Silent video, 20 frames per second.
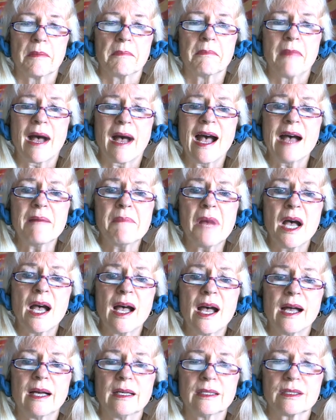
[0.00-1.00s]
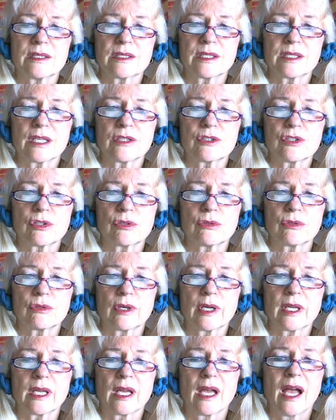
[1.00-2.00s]
"Mama," said
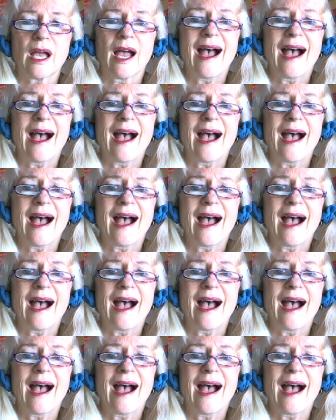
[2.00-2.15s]
Toy,